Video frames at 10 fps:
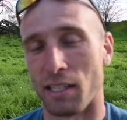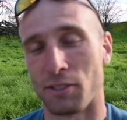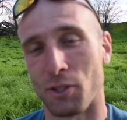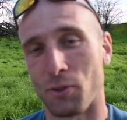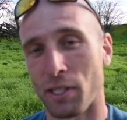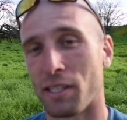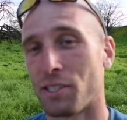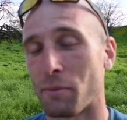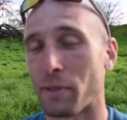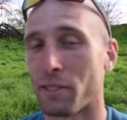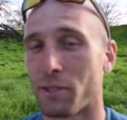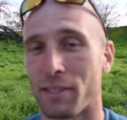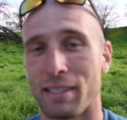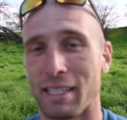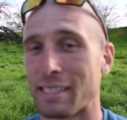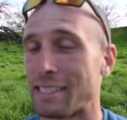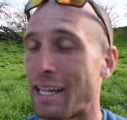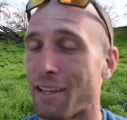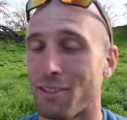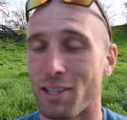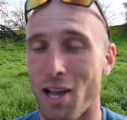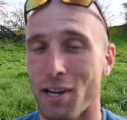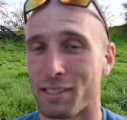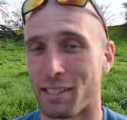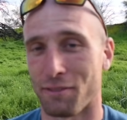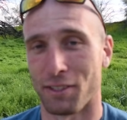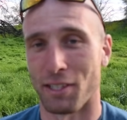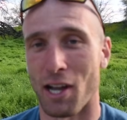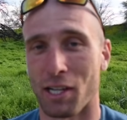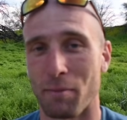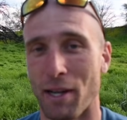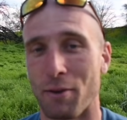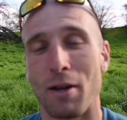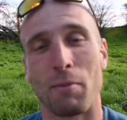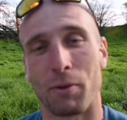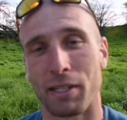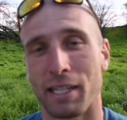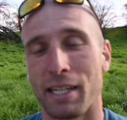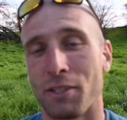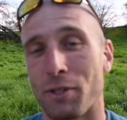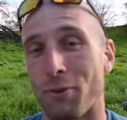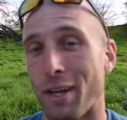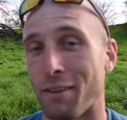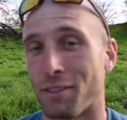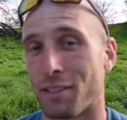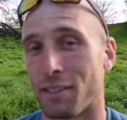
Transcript: So we're going to jump into it. Like I said, I have a lot of stuff to talk about. We're going to get into it right after